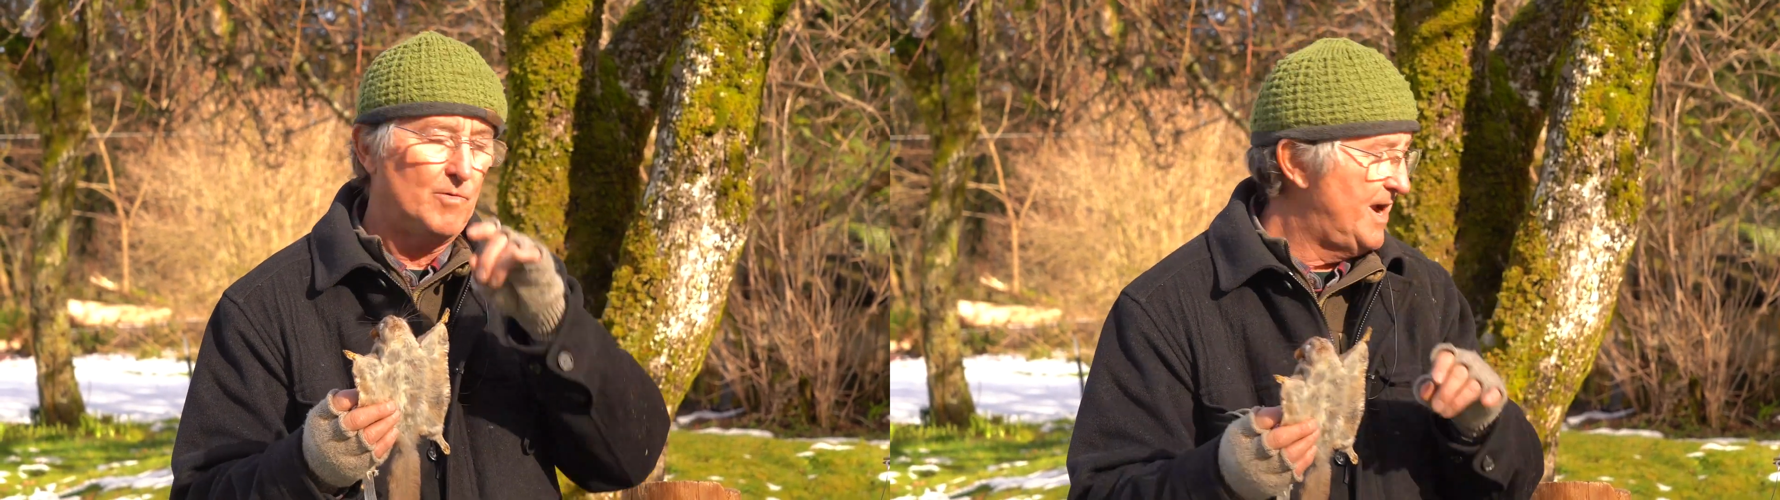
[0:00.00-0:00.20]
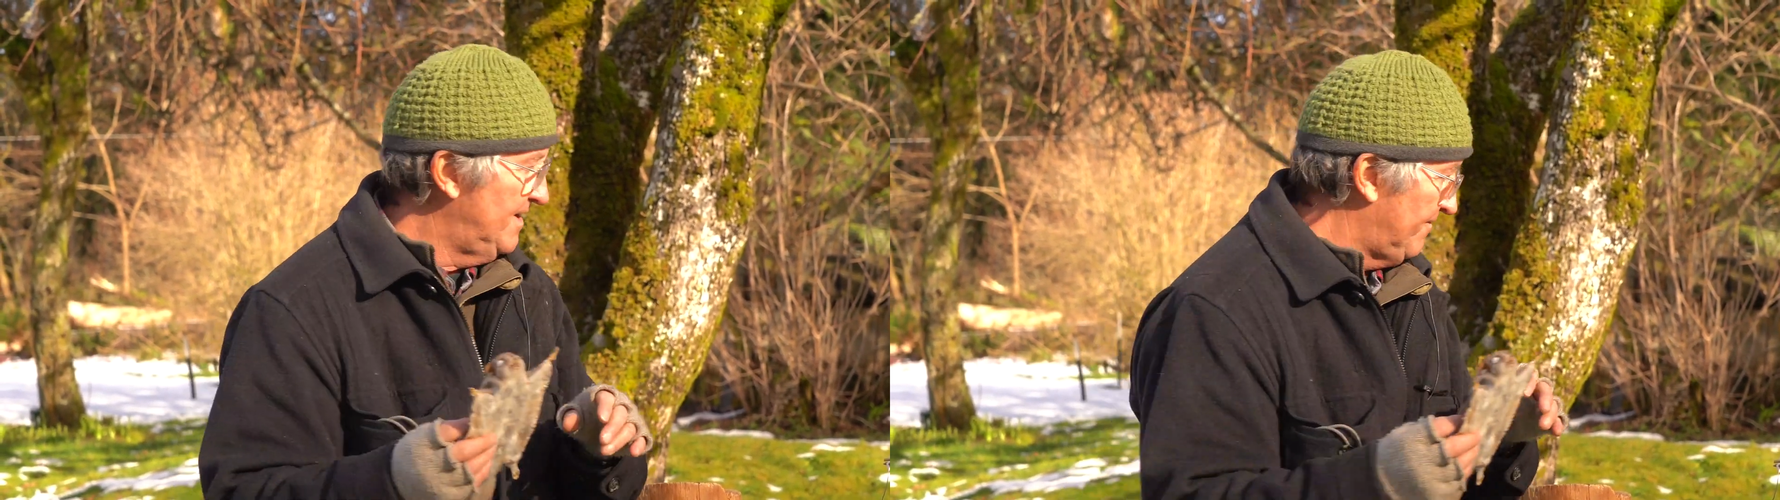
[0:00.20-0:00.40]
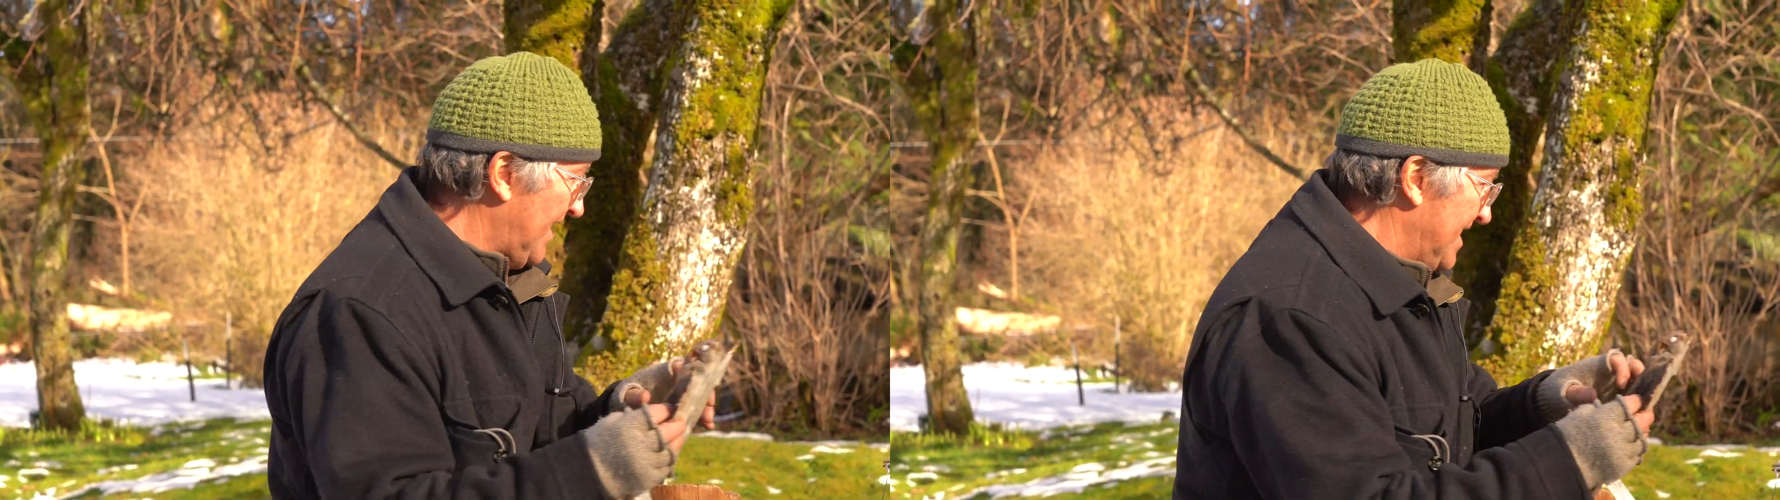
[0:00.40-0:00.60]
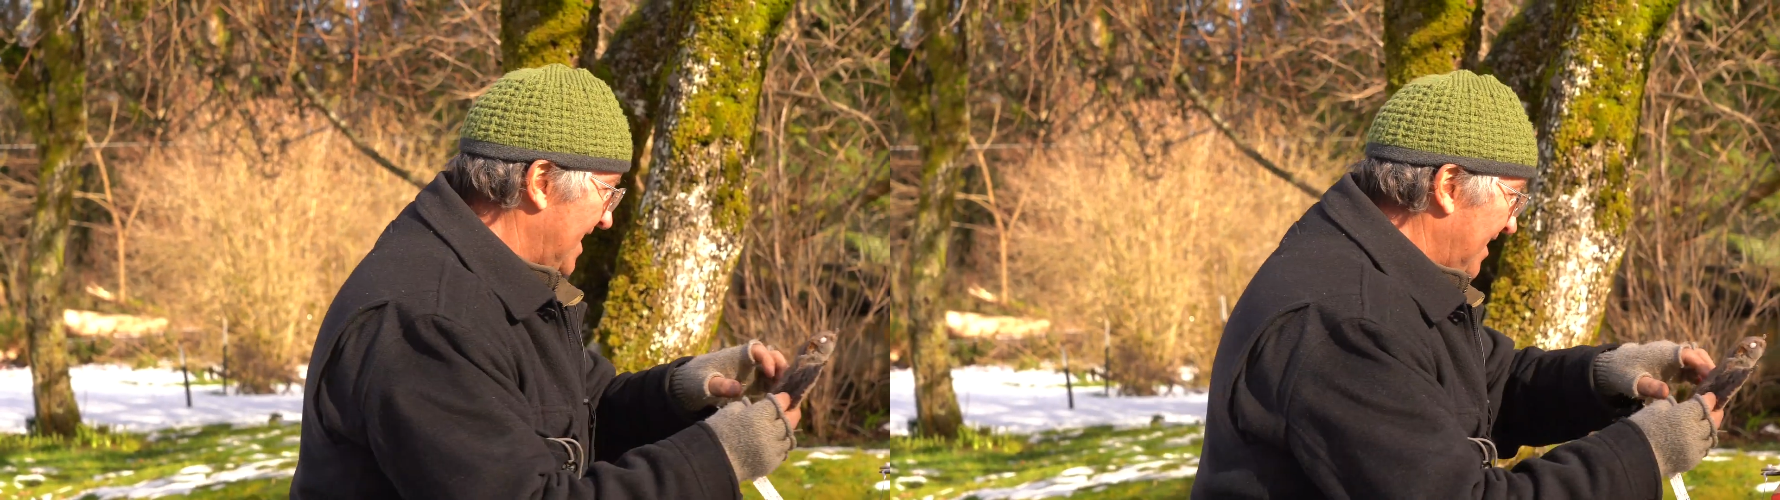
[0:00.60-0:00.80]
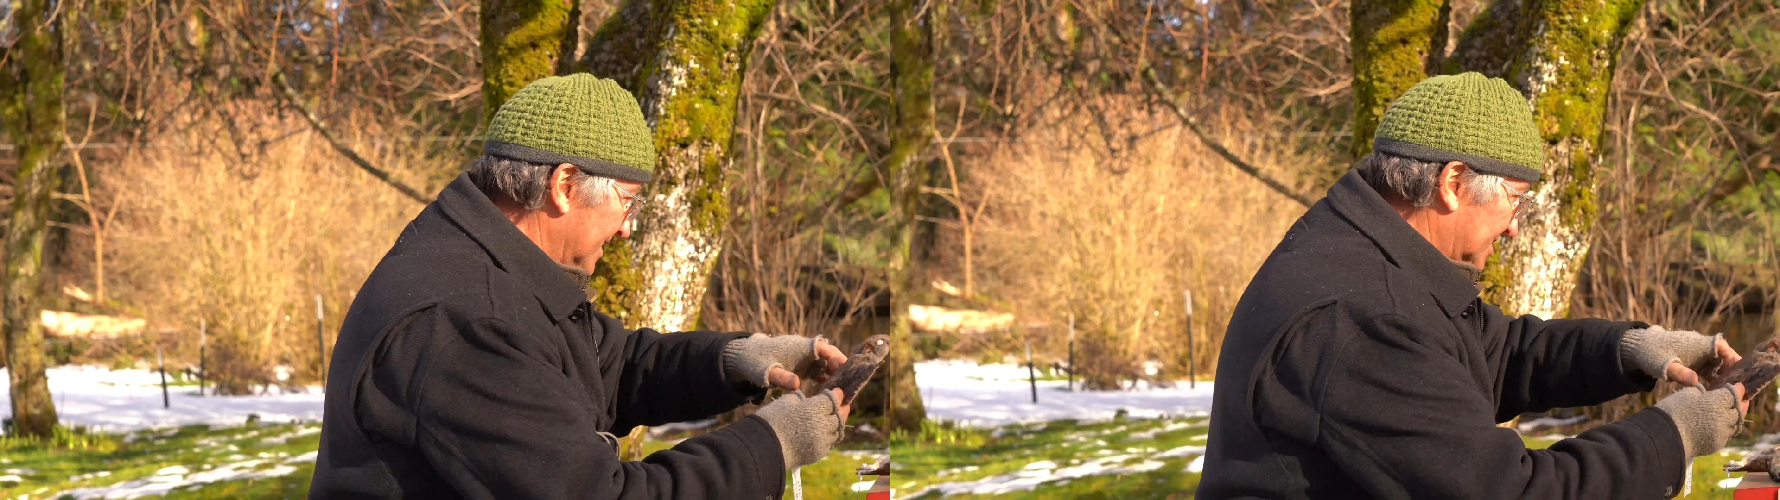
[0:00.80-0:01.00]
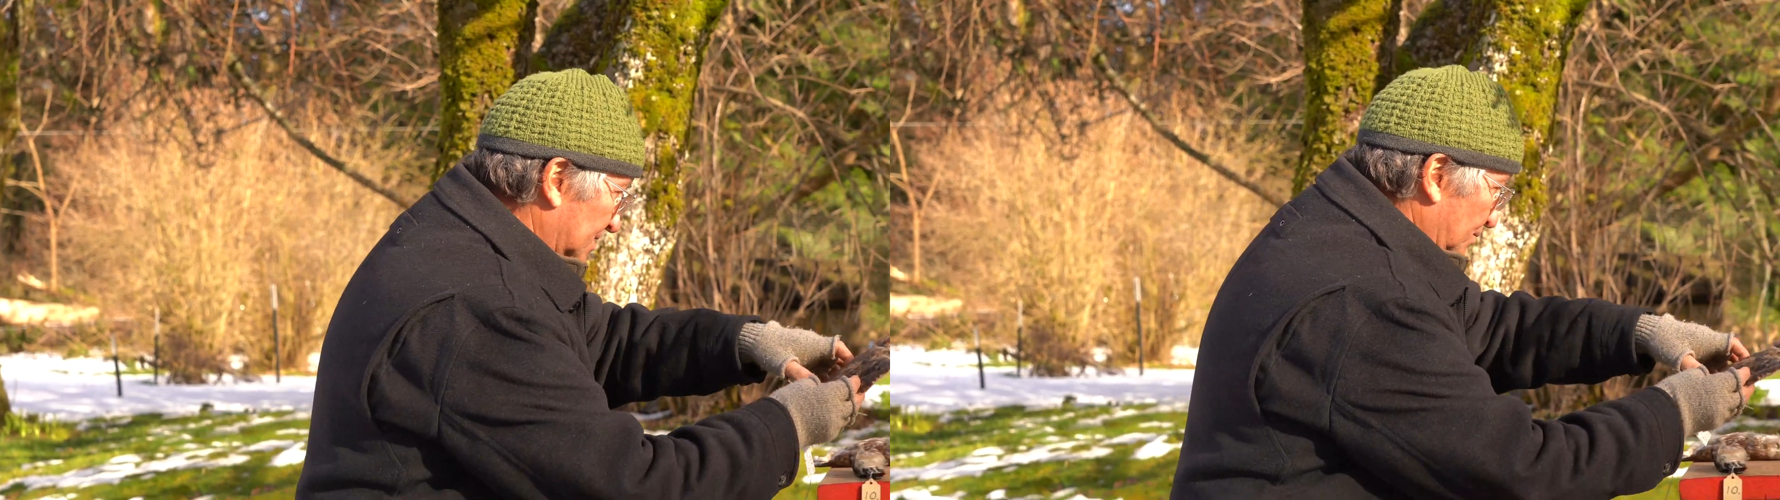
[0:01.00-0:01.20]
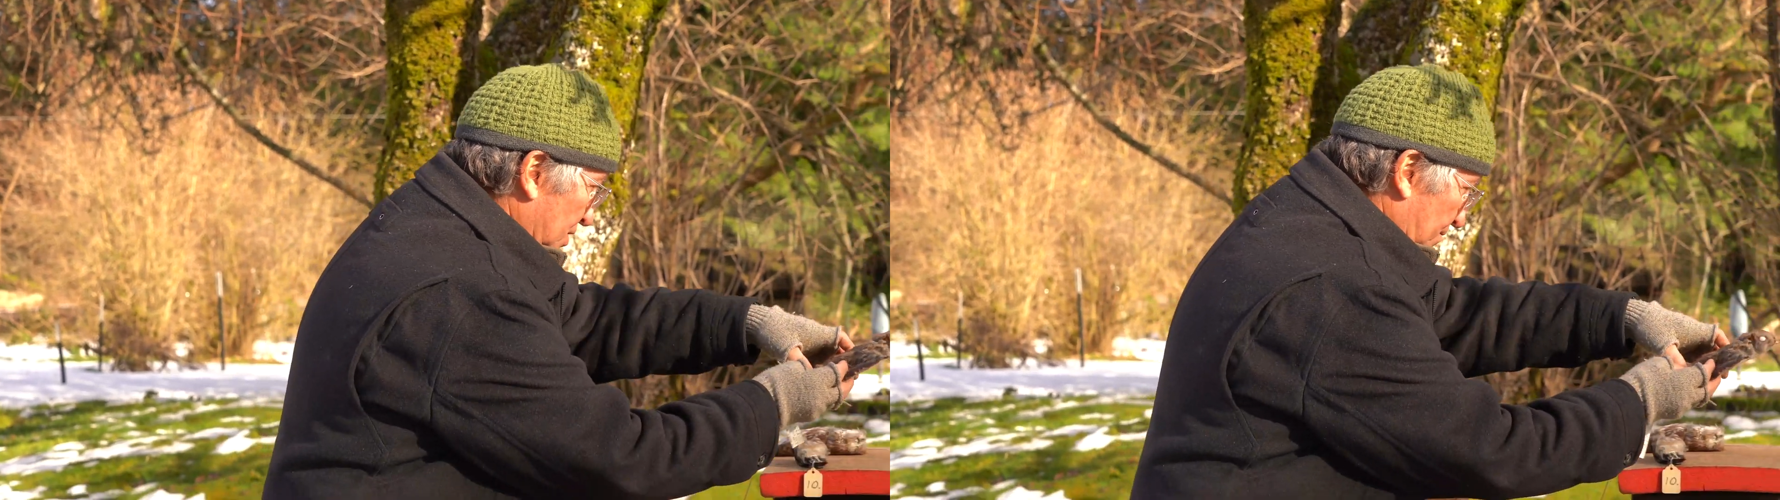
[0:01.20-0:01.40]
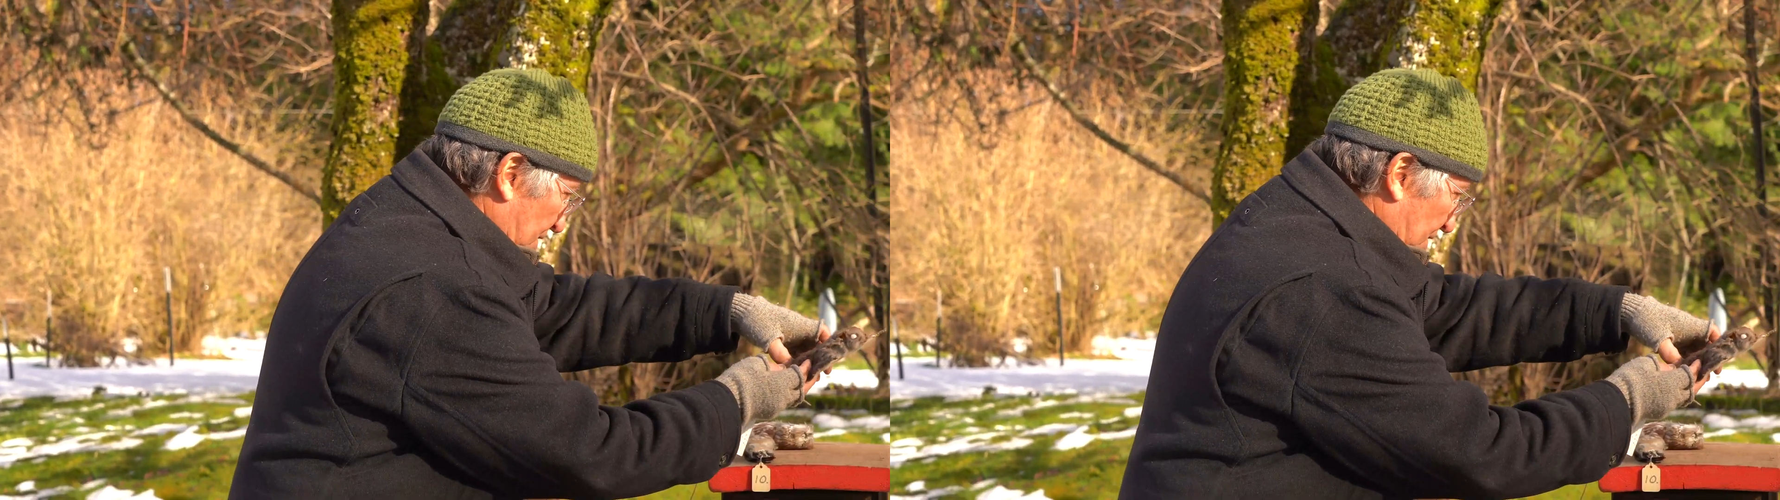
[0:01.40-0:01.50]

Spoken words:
way to find out is to put up a